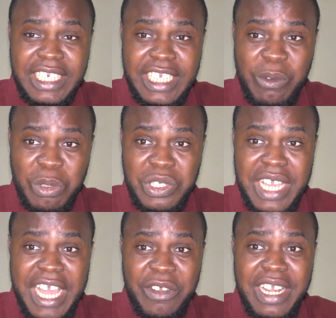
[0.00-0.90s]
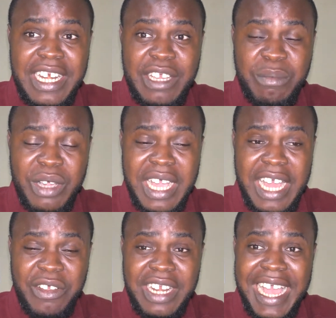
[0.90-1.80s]
there was another number,
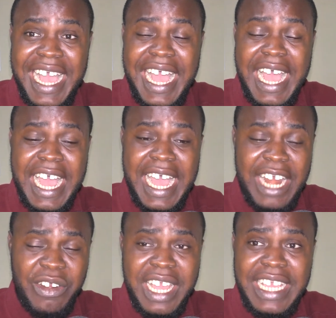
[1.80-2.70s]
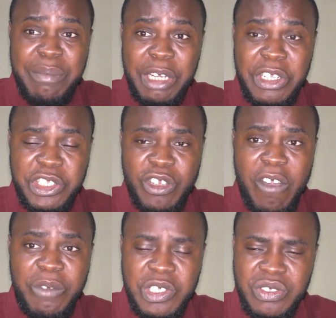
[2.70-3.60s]
another immigration
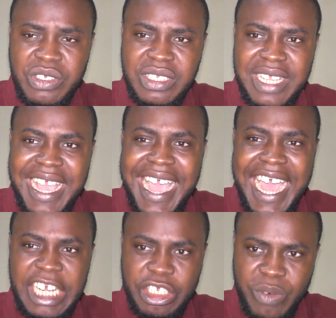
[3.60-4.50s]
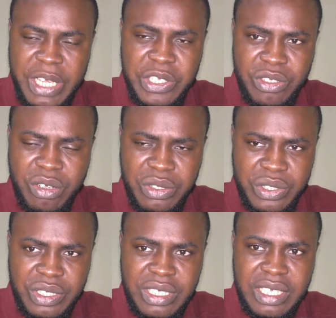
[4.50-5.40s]
officer addressed
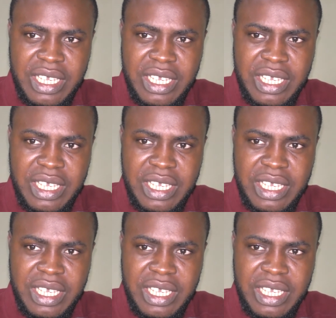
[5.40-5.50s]
us,